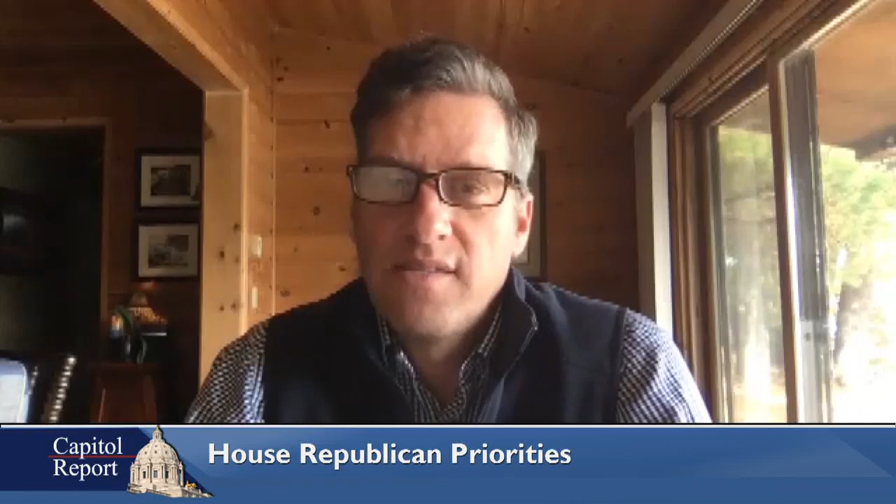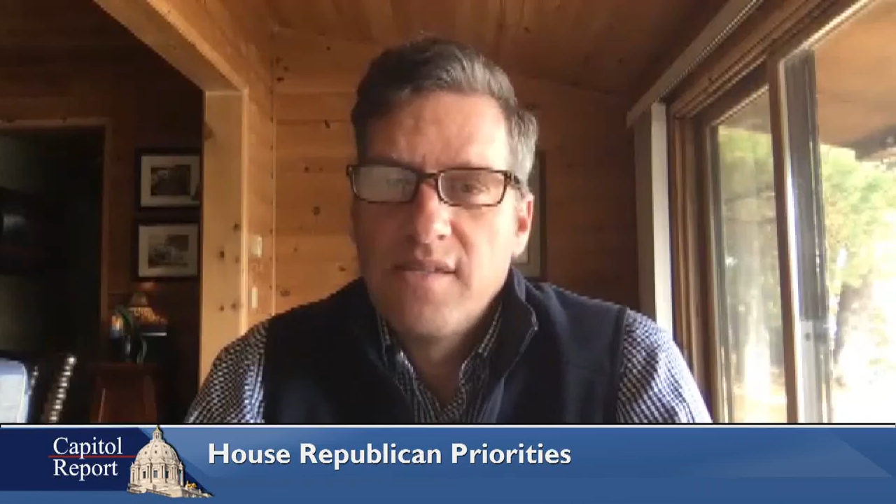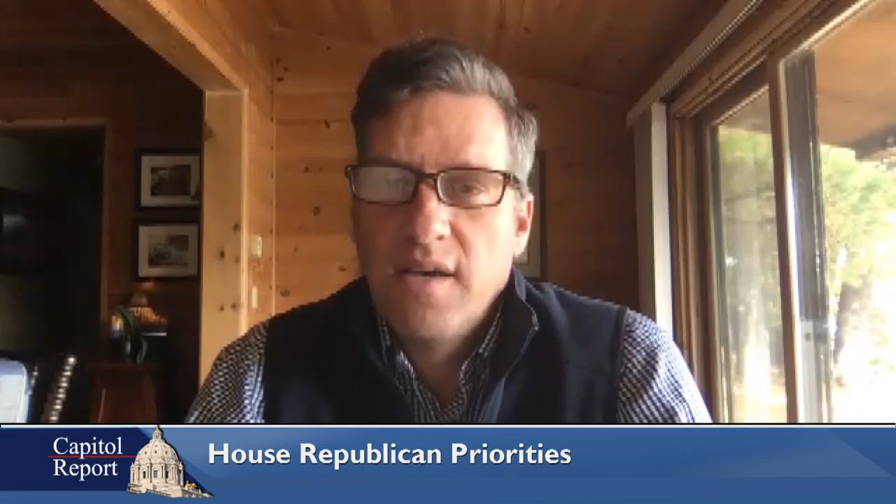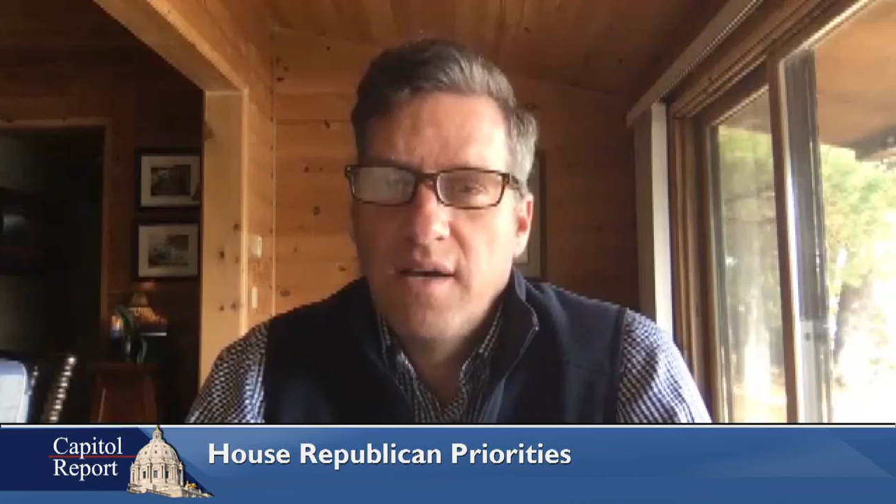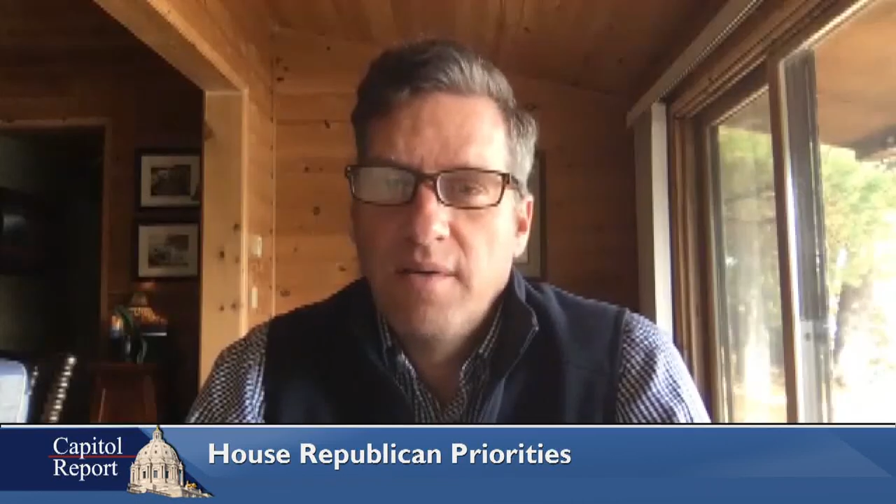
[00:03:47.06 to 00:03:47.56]

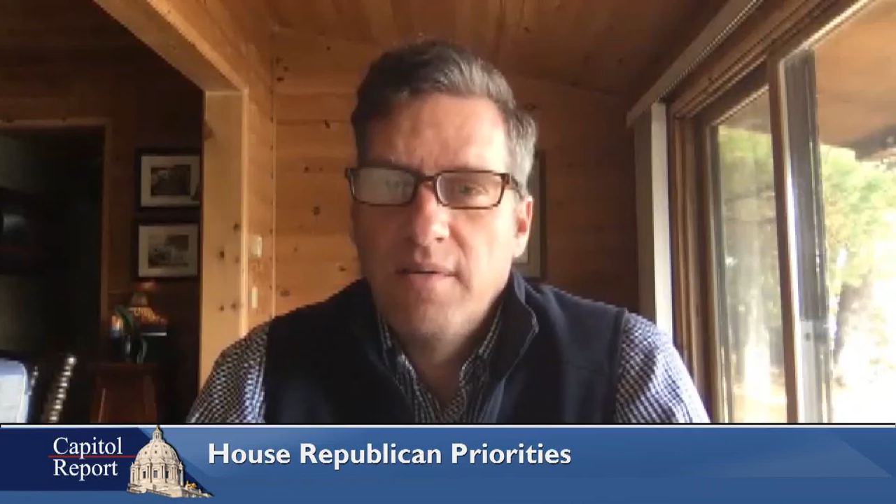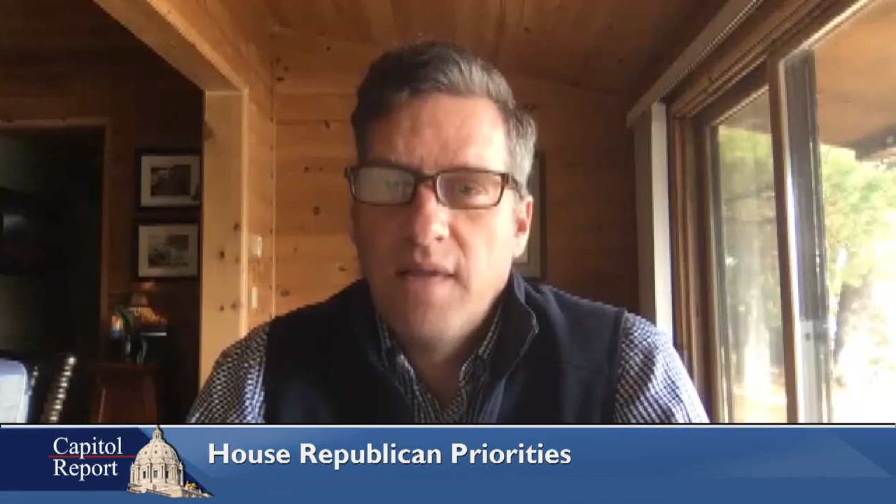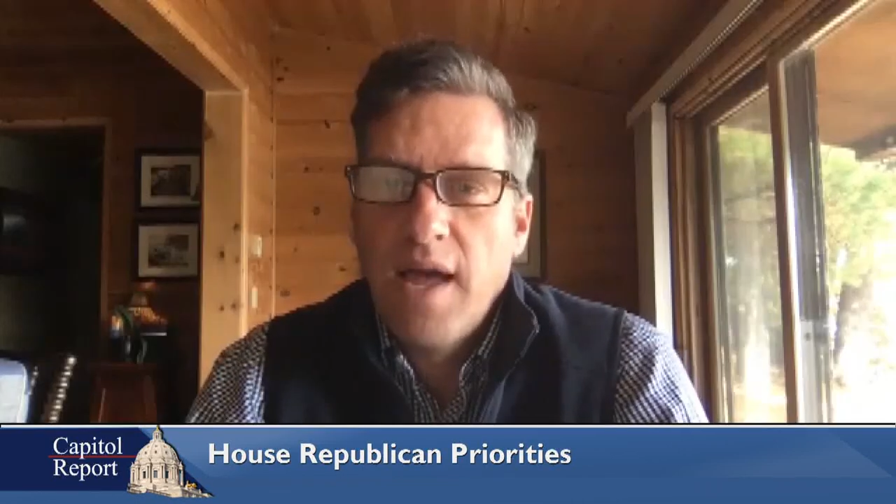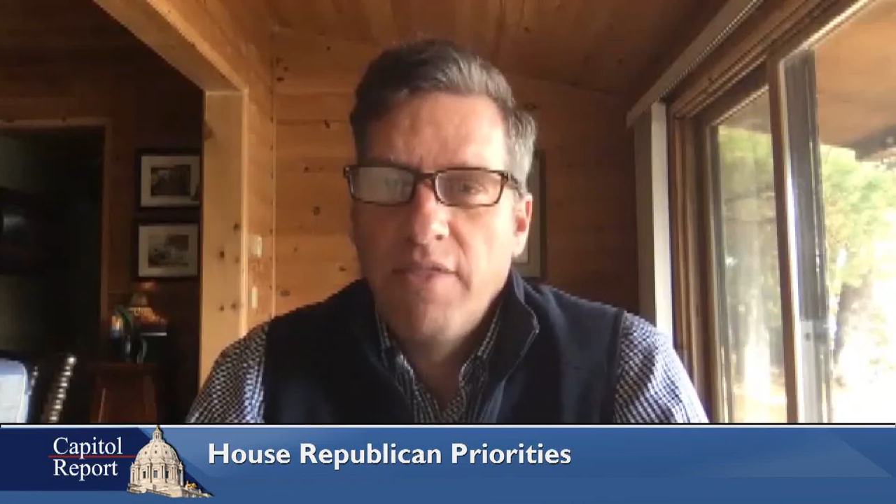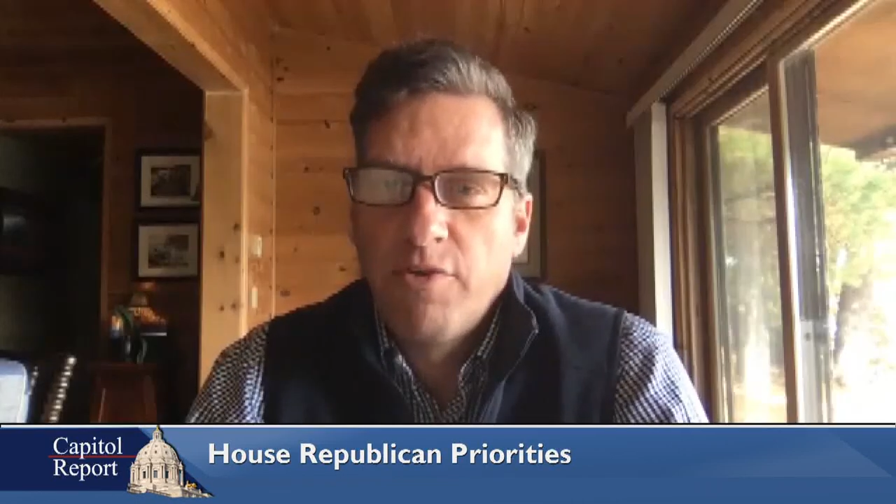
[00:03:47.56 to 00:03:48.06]
uh,
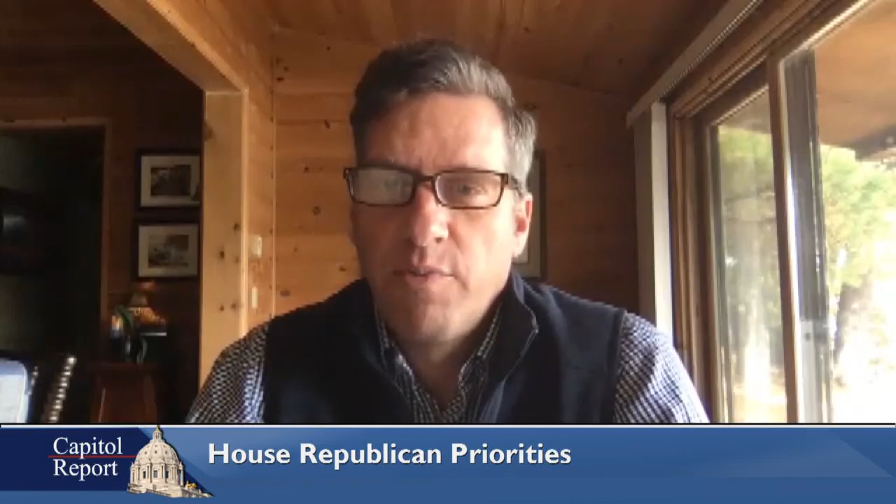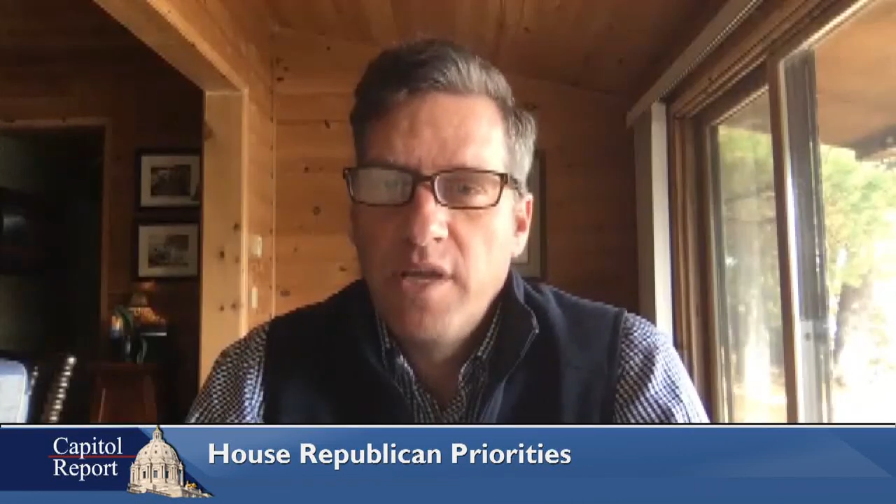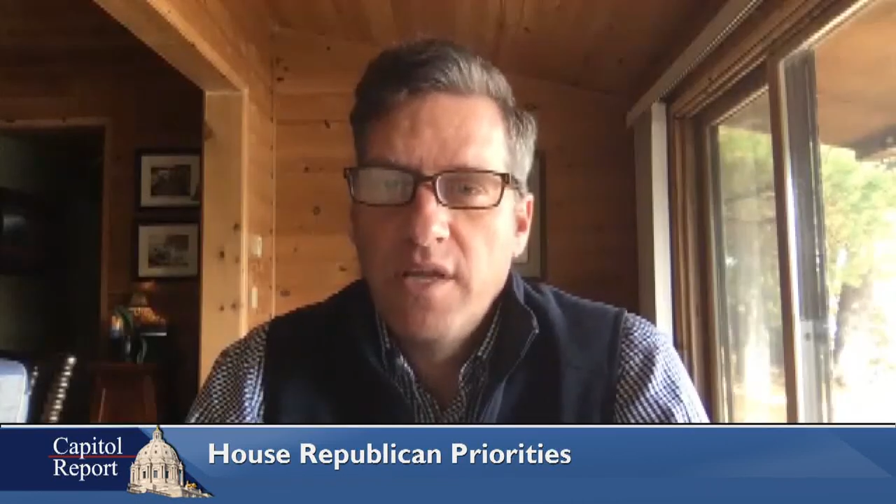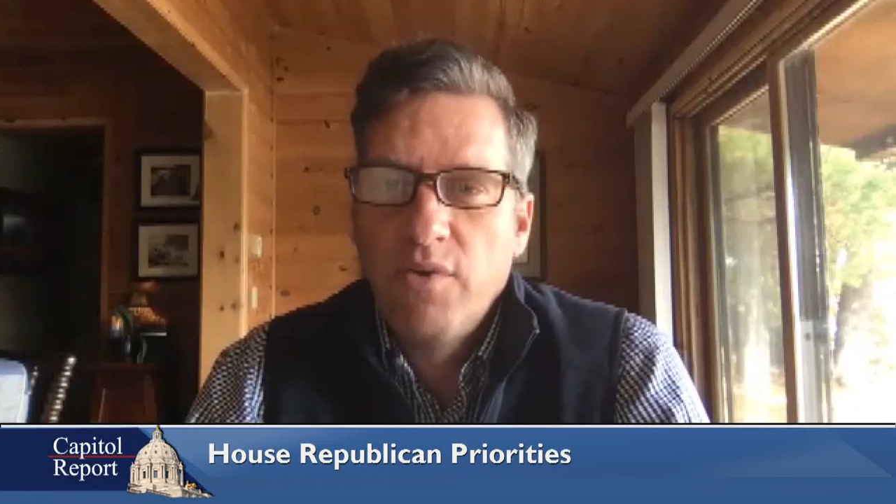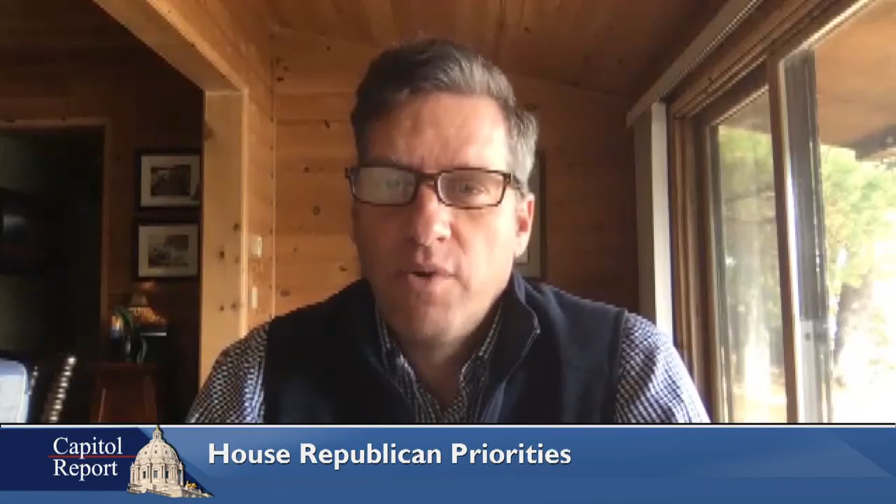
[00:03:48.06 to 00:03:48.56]
line
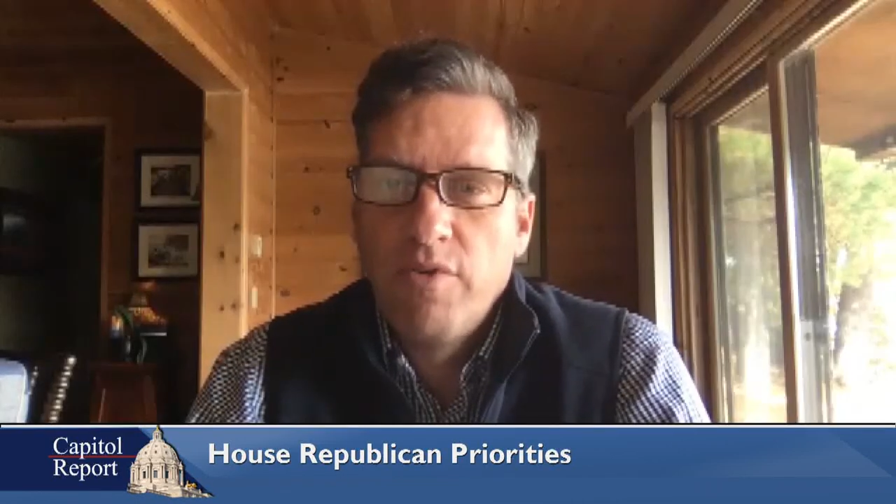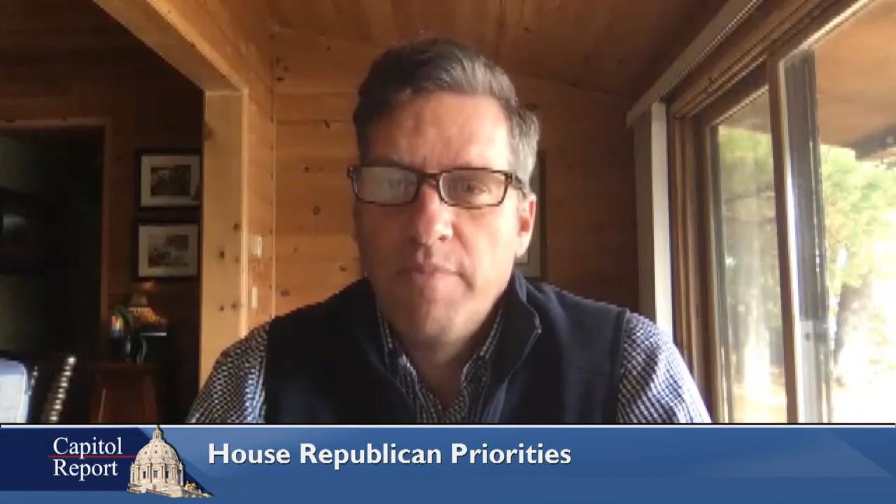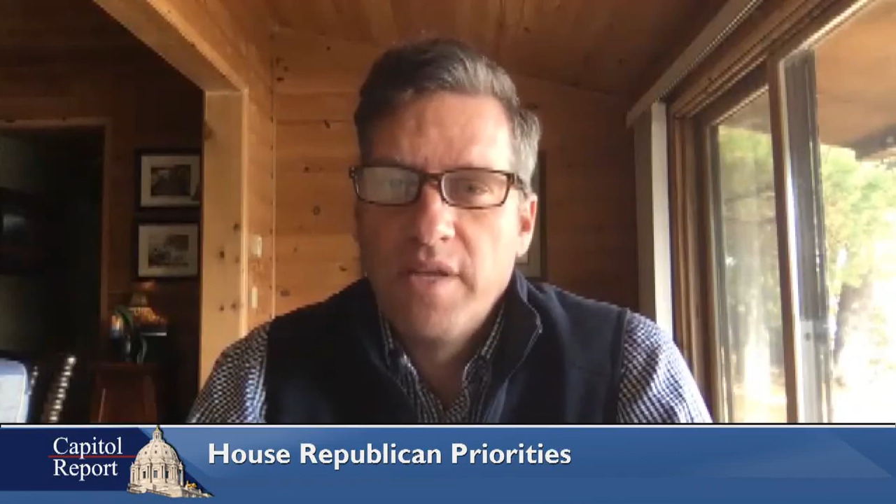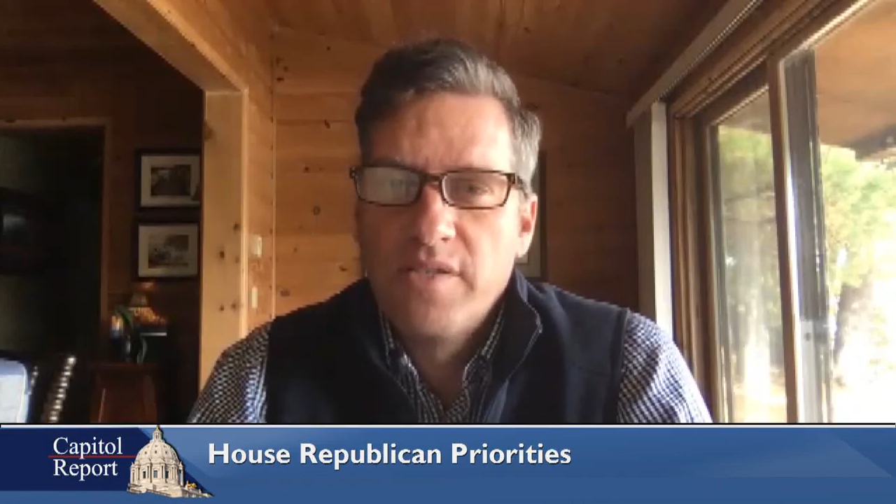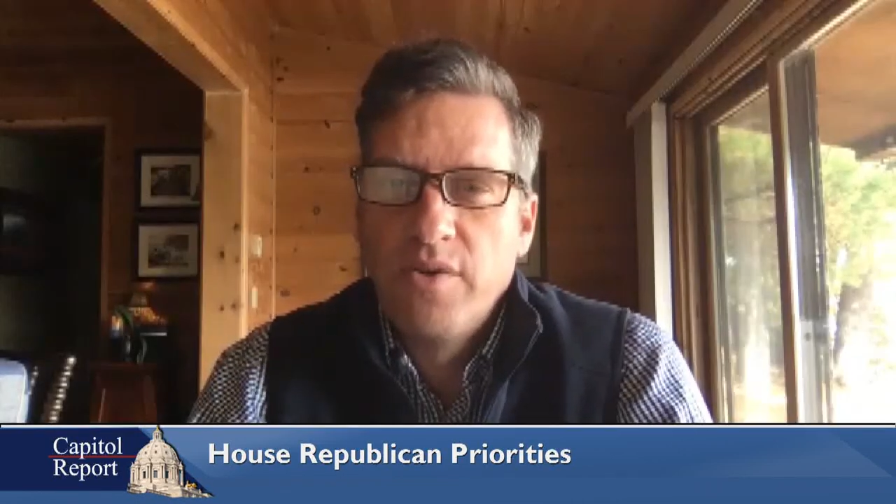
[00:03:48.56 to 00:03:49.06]
three in northern
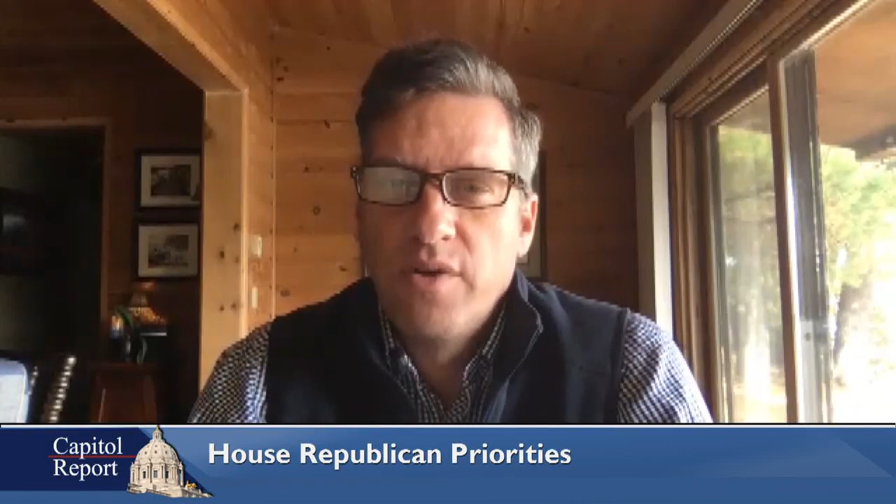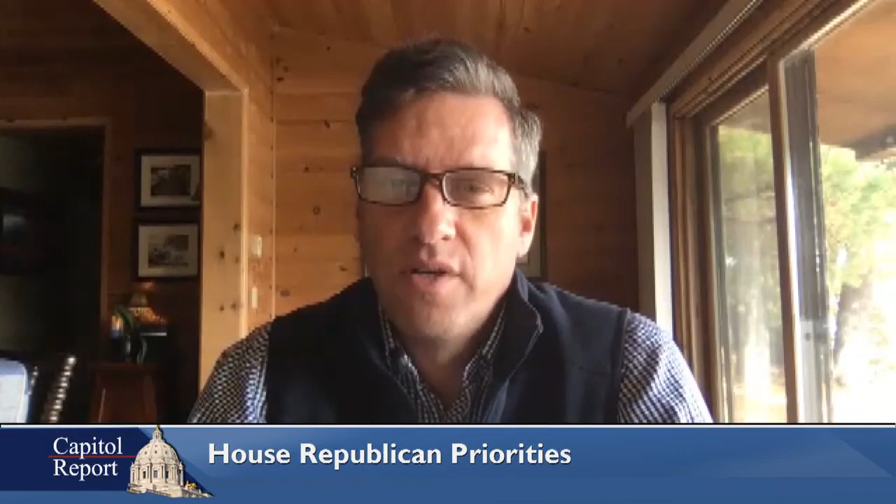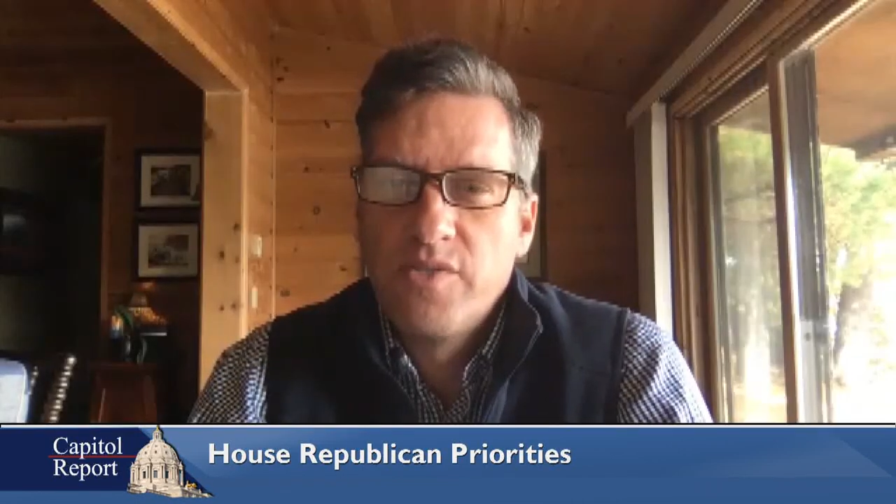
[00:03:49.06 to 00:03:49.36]
Minnesota.